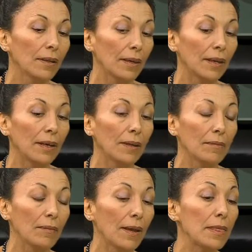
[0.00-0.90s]

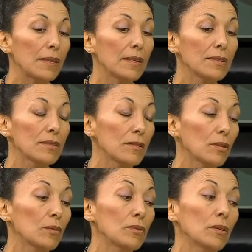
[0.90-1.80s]
I think it's
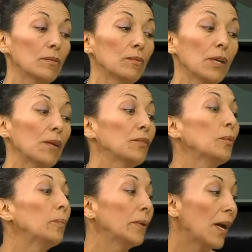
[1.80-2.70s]
so we are
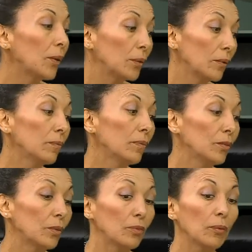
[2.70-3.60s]
so proud,
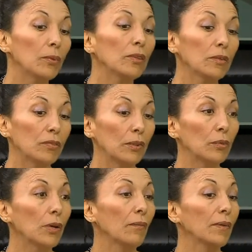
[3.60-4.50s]
so beautiful
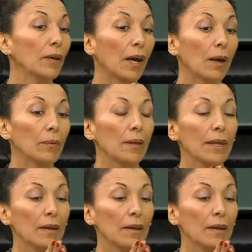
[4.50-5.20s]
to have